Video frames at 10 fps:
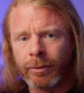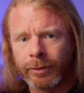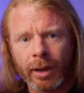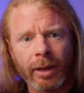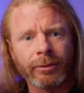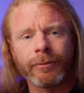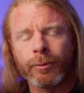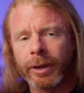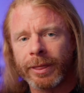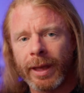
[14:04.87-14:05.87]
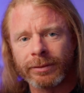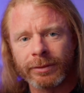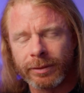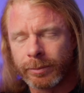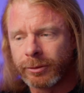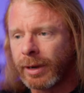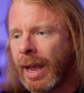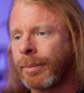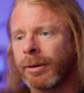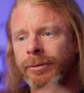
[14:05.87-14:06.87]
over 140,000
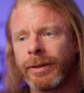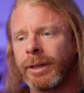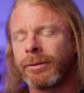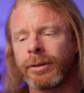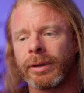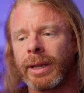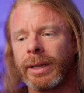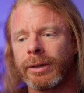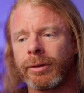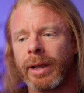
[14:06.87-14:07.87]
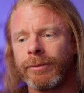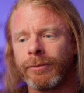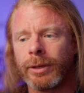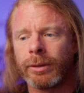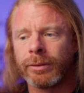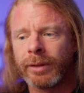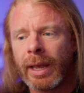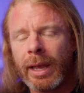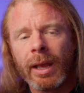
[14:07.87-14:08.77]
subscribers. Videos are getting great views.